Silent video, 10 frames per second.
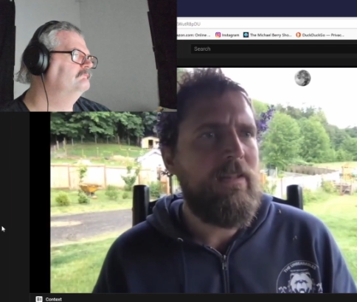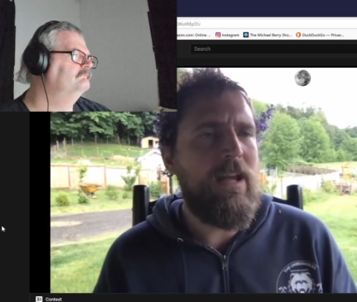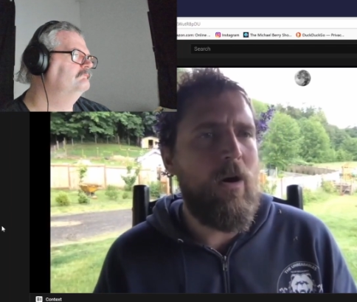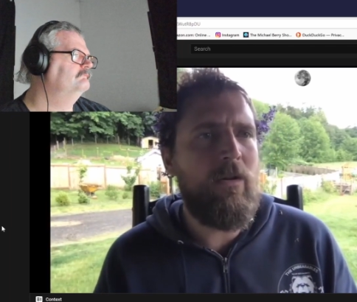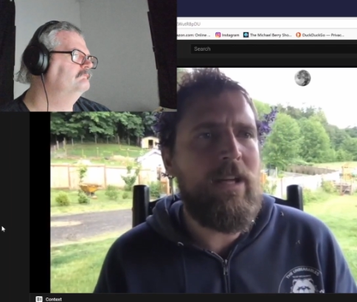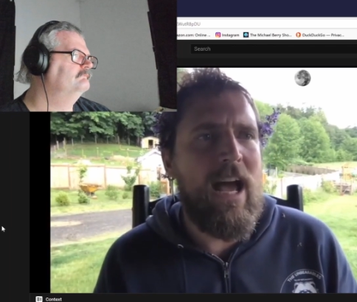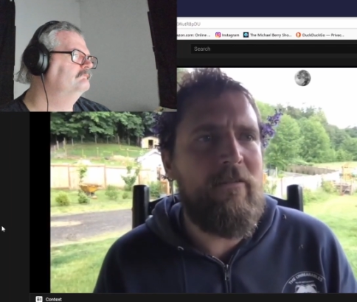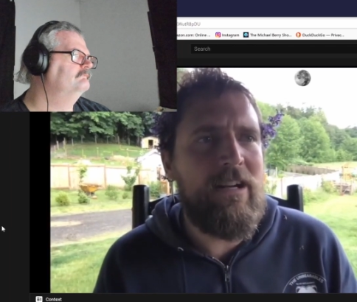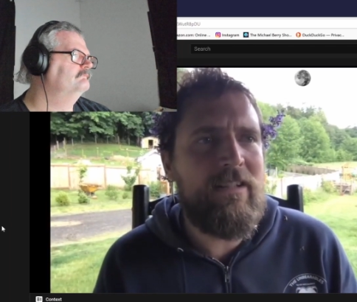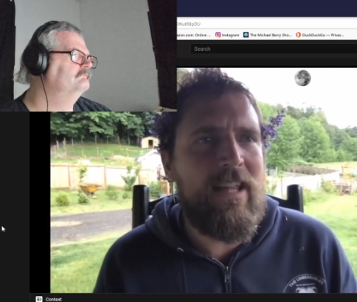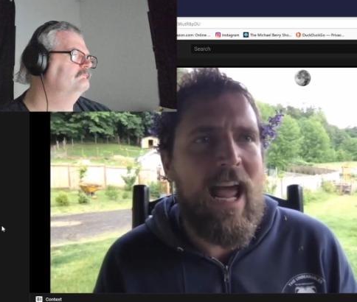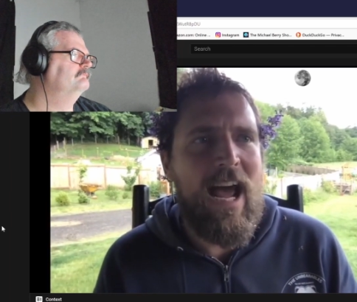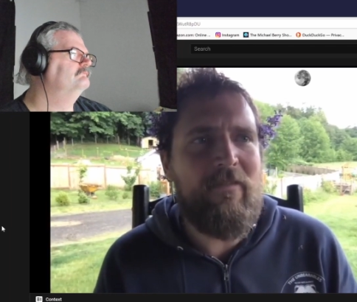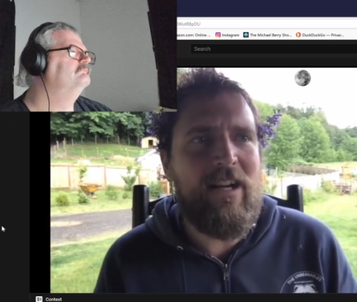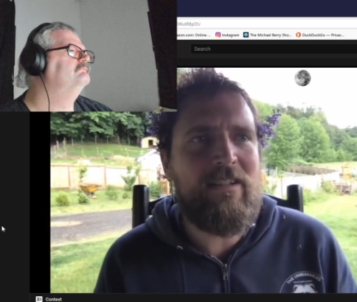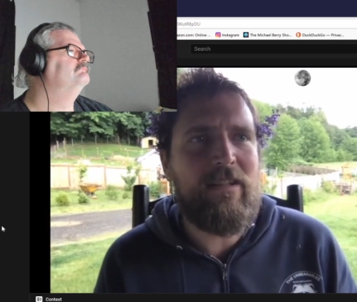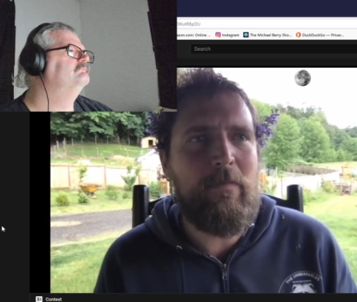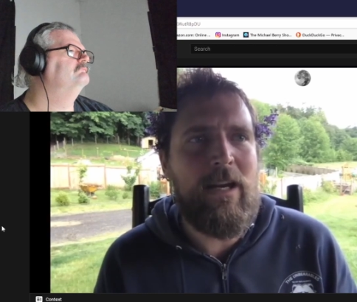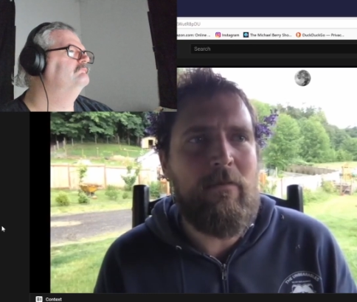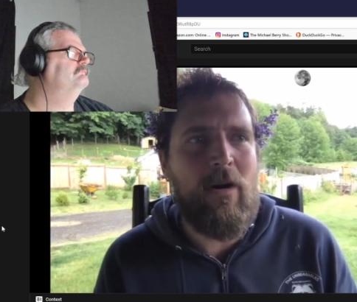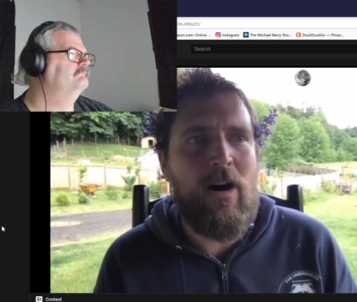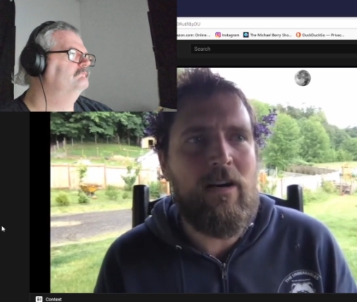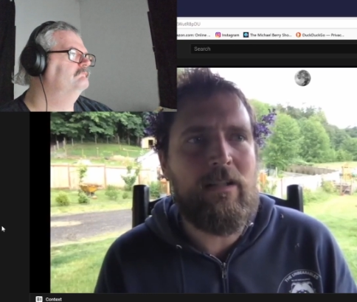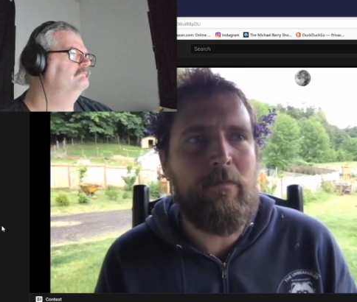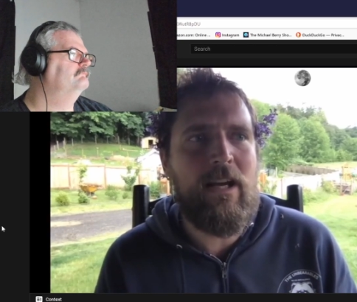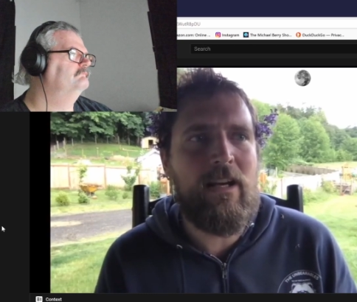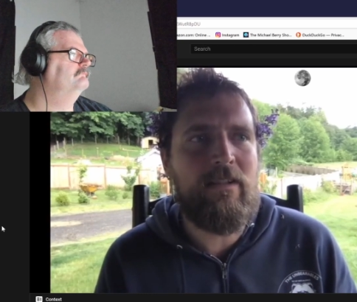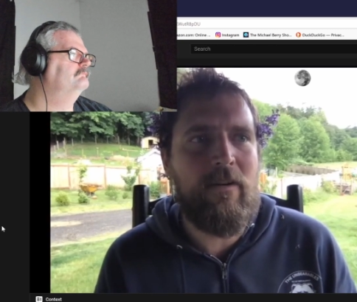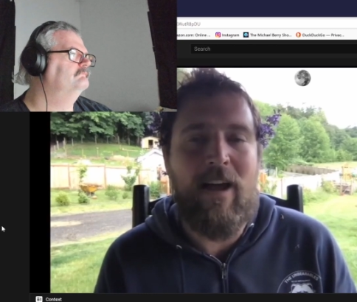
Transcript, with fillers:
Speaker 1: The only evidence they have that it's a spinning ball is because